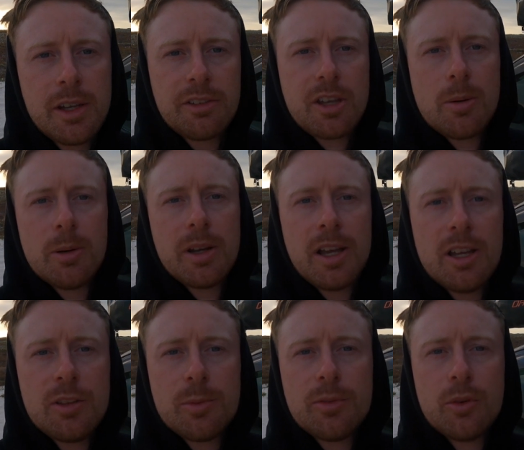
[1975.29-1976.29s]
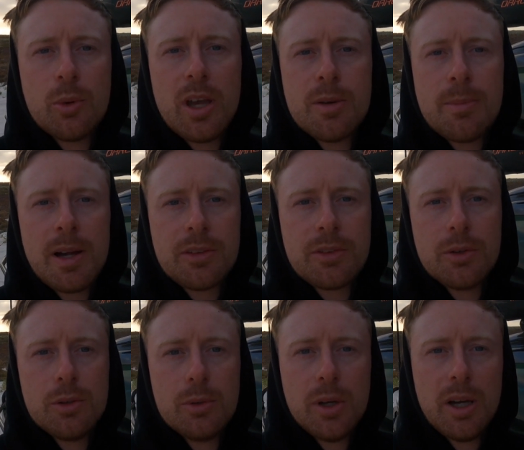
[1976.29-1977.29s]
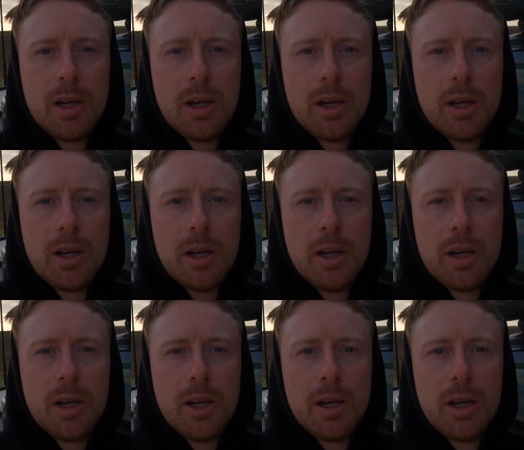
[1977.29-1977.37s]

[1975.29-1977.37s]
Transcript: next couple of days before we head back to